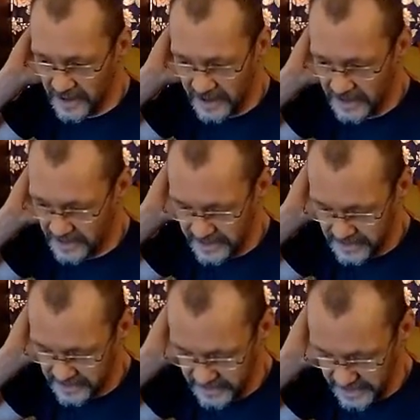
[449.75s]

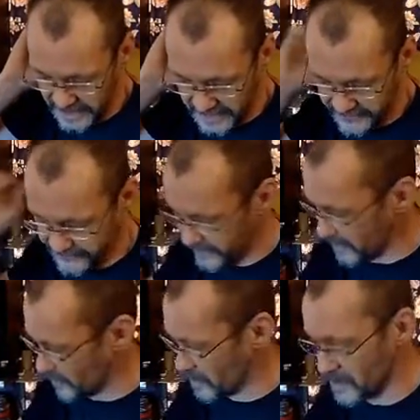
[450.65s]
And I didn't say
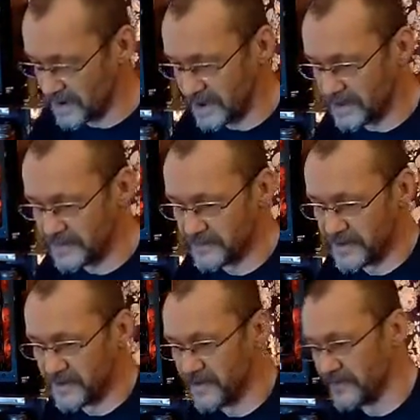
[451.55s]
a word in it
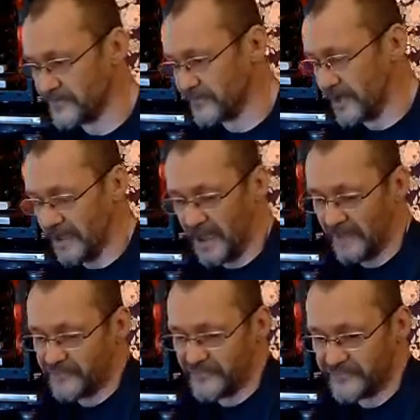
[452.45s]
because I,
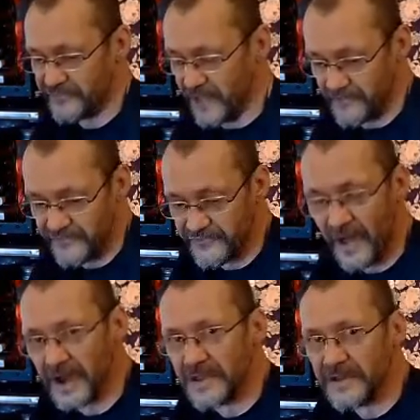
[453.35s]
am just I'm just
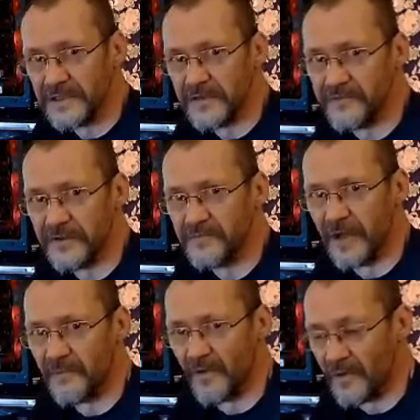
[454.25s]
not into YouTube
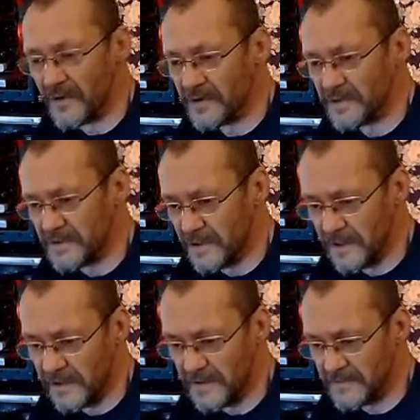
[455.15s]
no more.
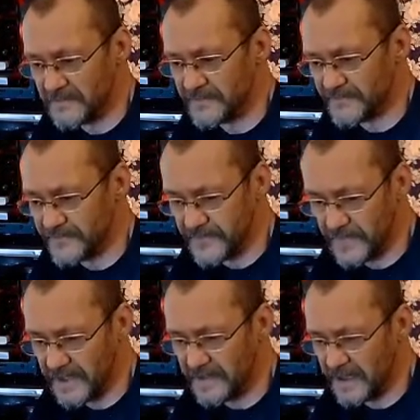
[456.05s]
Uh,
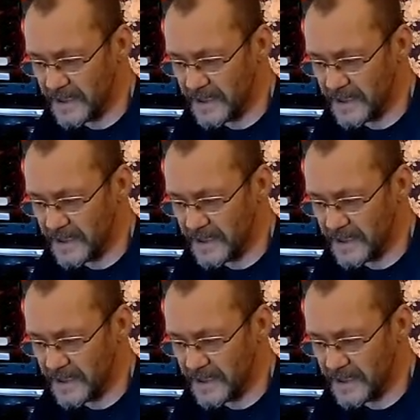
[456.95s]
I,